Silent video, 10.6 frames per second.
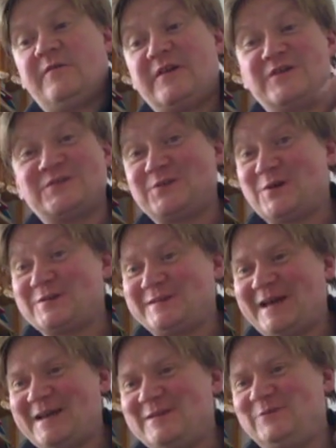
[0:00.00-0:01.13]
fingers crossed,
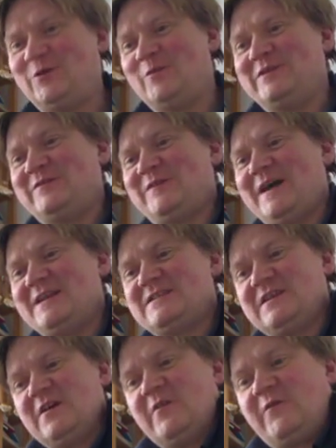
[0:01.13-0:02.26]
Dortmund
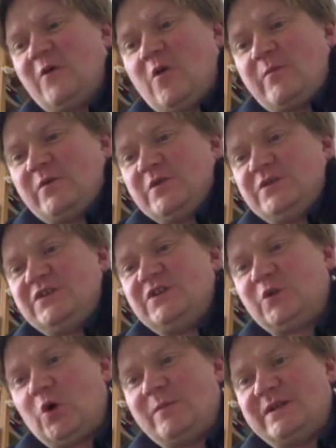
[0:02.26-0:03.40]
fans, for
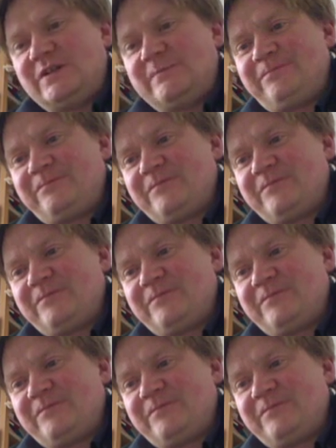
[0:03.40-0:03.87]
Borussia Dortmund.